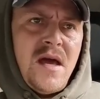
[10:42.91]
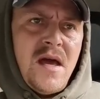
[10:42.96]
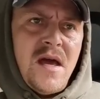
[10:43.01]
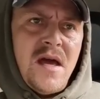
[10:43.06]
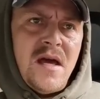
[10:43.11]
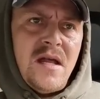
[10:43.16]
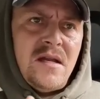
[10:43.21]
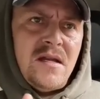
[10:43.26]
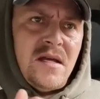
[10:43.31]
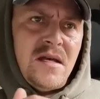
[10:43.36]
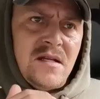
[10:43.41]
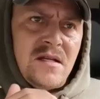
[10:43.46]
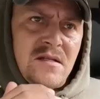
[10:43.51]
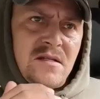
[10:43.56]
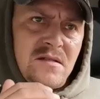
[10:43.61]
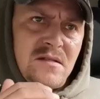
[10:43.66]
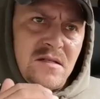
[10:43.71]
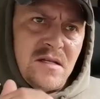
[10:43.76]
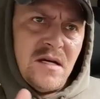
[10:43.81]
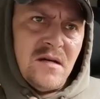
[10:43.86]
and
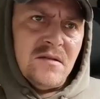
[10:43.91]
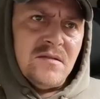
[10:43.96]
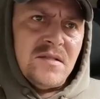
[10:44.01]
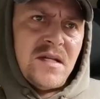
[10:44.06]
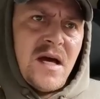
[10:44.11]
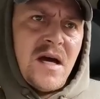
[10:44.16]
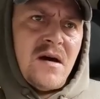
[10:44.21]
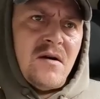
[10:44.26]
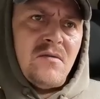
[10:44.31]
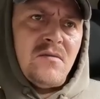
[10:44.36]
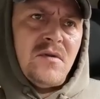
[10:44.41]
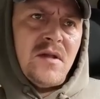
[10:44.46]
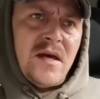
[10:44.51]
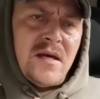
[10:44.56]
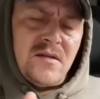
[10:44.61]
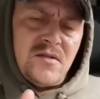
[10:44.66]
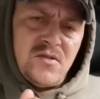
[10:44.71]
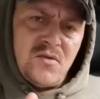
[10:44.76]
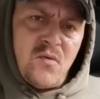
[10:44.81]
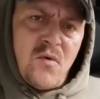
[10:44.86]
and knelt down
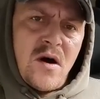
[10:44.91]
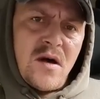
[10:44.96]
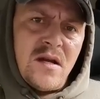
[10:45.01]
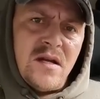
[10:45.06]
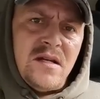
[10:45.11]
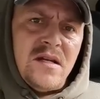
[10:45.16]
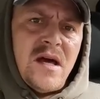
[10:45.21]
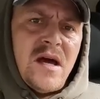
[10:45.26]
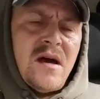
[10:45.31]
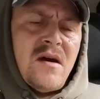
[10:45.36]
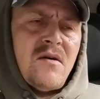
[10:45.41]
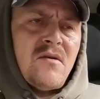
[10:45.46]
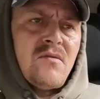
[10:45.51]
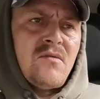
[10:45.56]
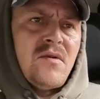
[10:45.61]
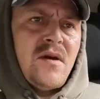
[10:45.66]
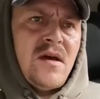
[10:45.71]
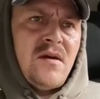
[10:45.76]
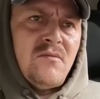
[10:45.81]
like squatted down